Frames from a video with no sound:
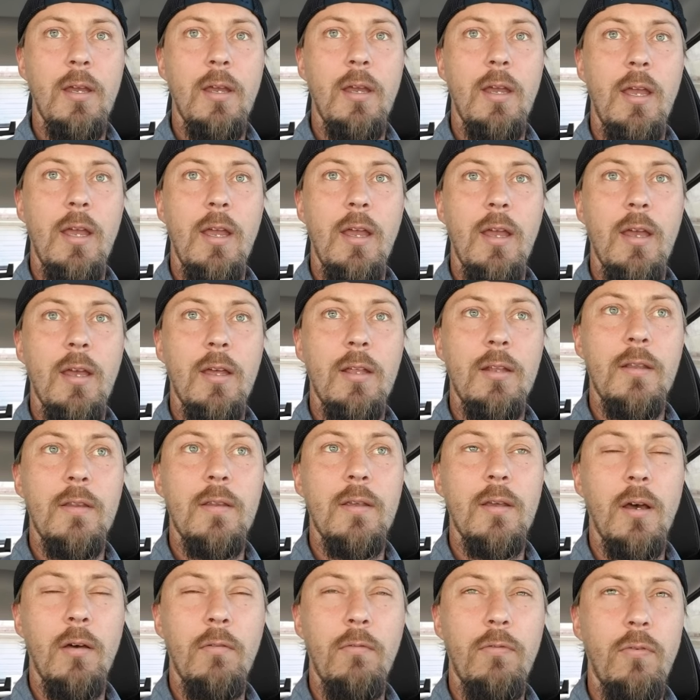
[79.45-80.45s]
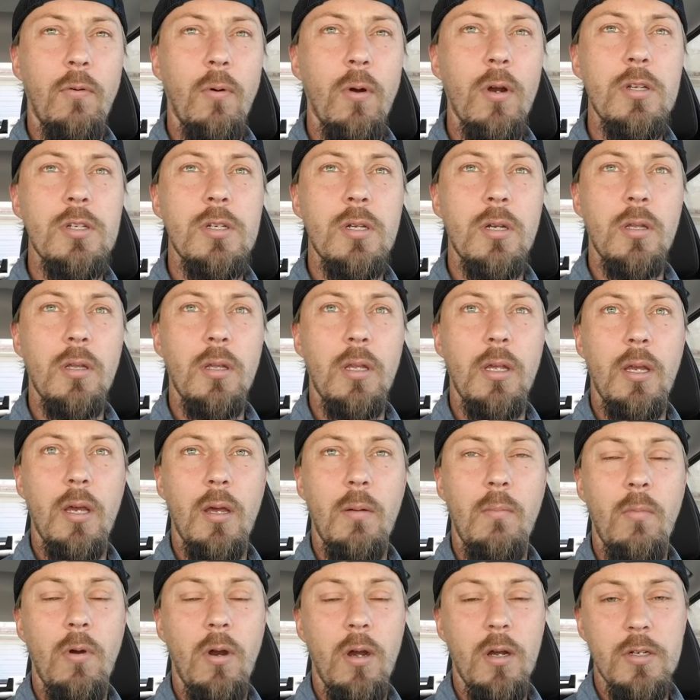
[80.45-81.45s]
And unfortunately,
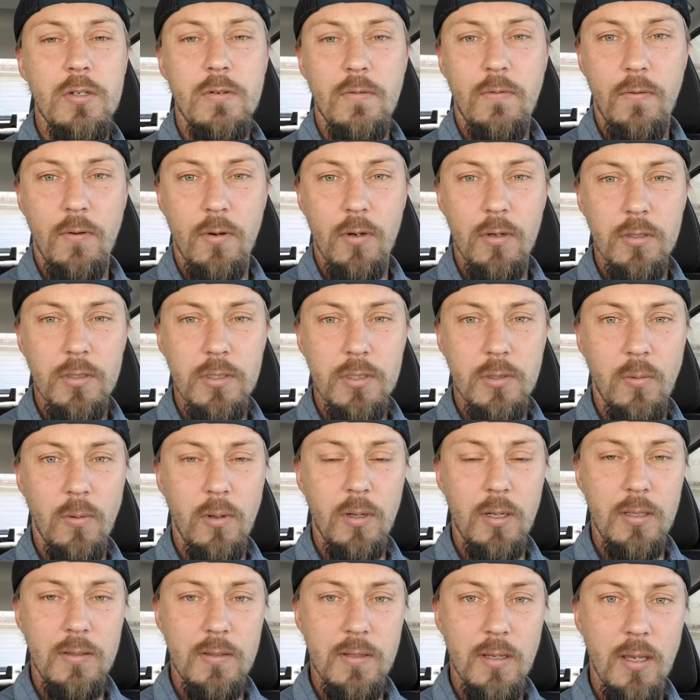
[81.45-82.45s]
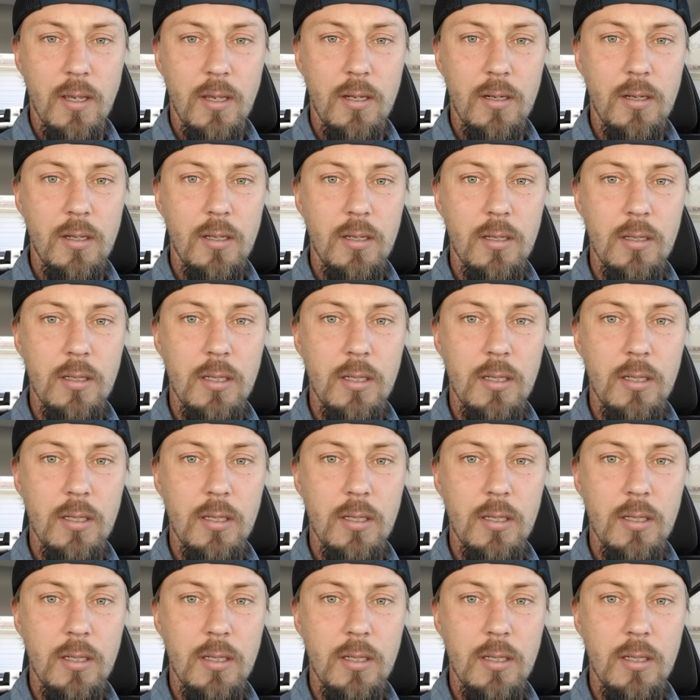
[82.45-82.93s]
on March 1st, 2010,